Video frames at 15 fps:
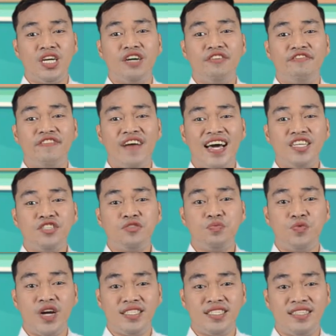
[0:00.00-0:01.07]
of Vice
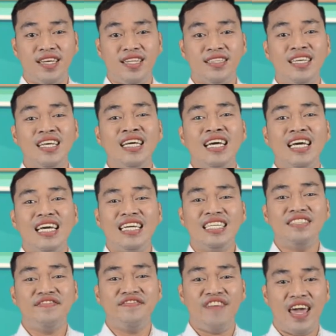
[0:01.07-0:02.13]
President
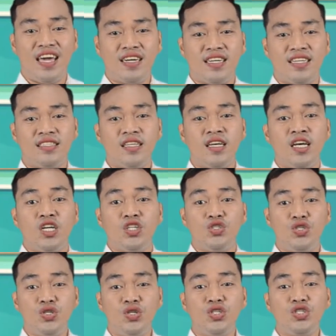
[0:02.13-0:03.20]
is vacant
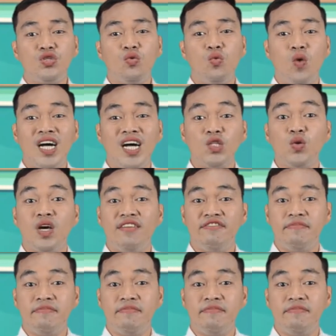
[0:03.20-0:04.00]
due to what we have